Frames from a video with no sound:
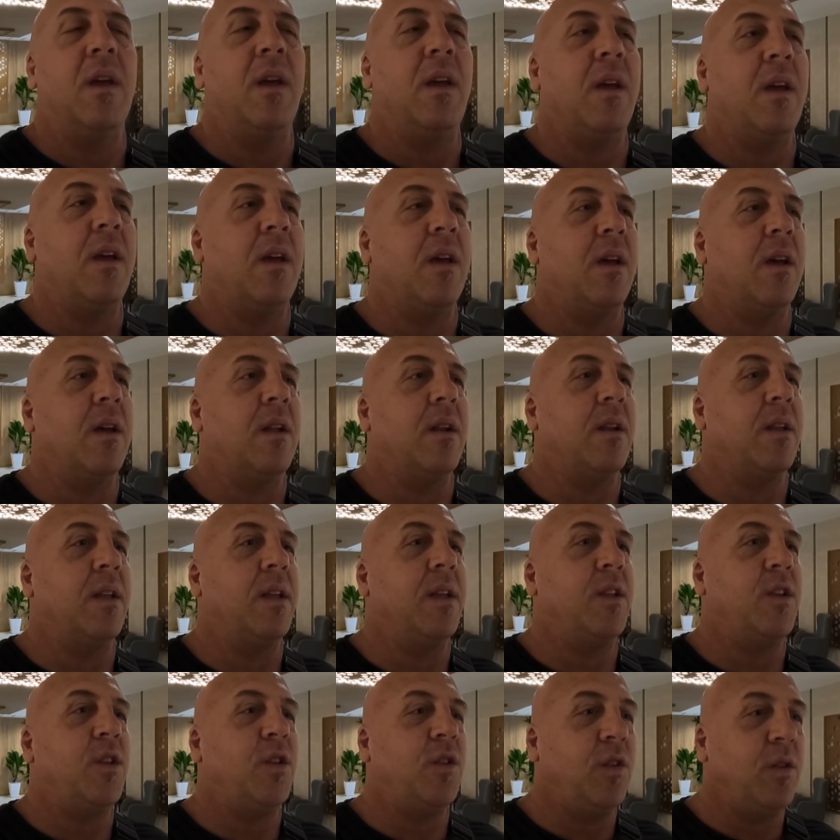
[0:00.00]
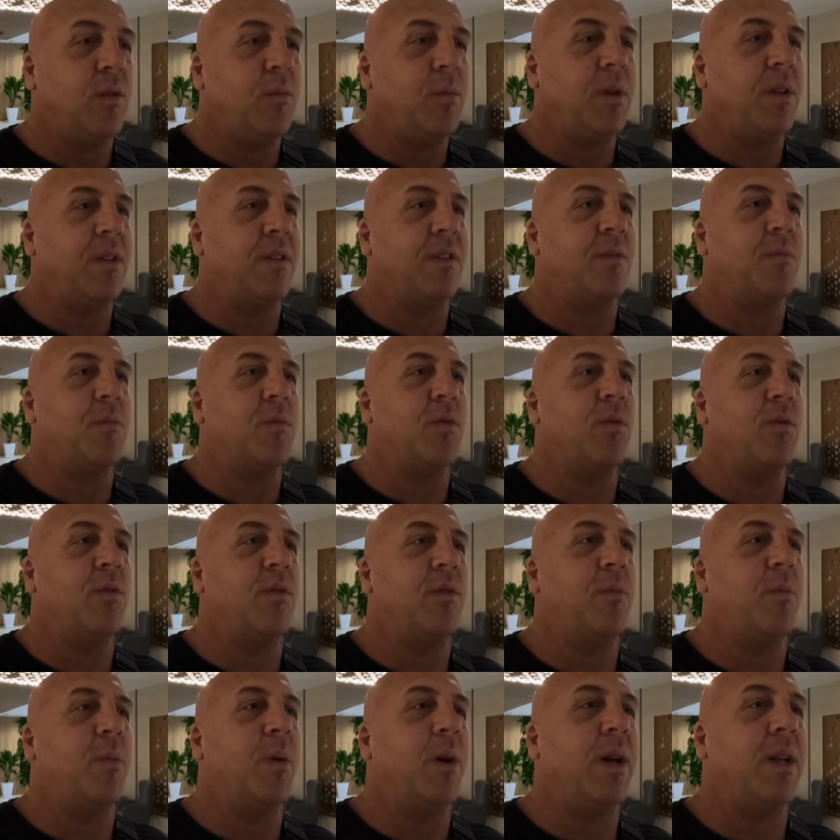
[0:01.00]
And it should be
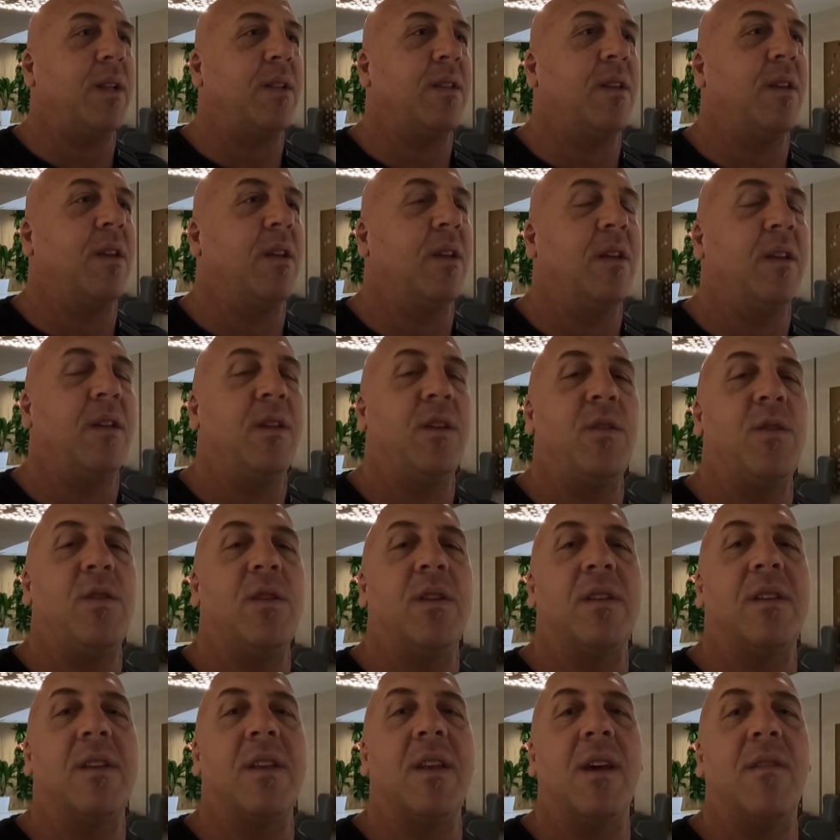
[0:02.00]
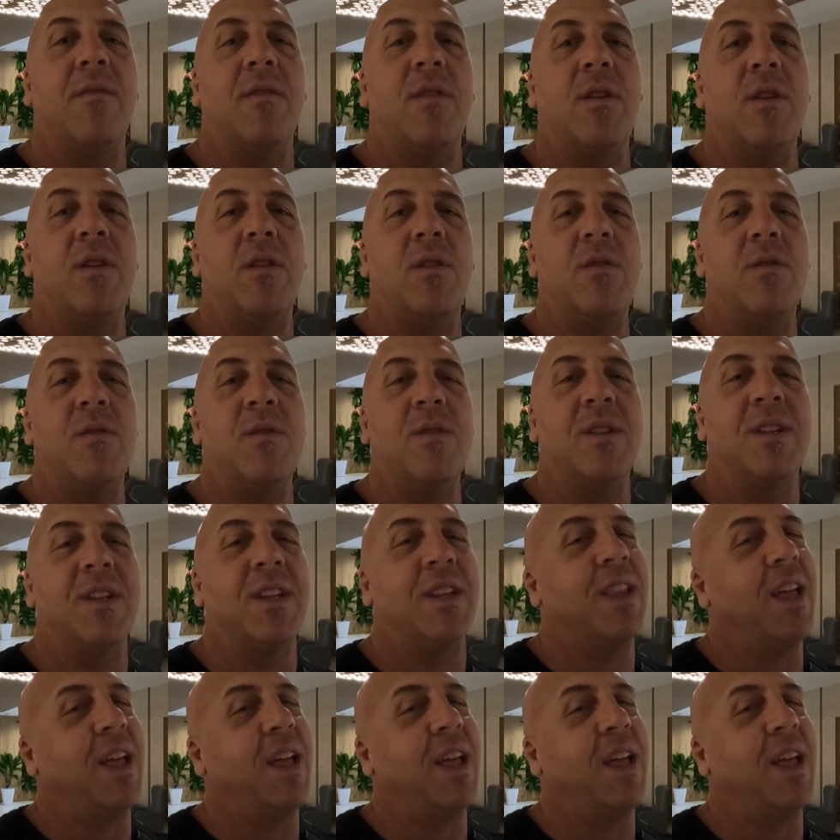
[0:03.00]
smooth, but you just never know.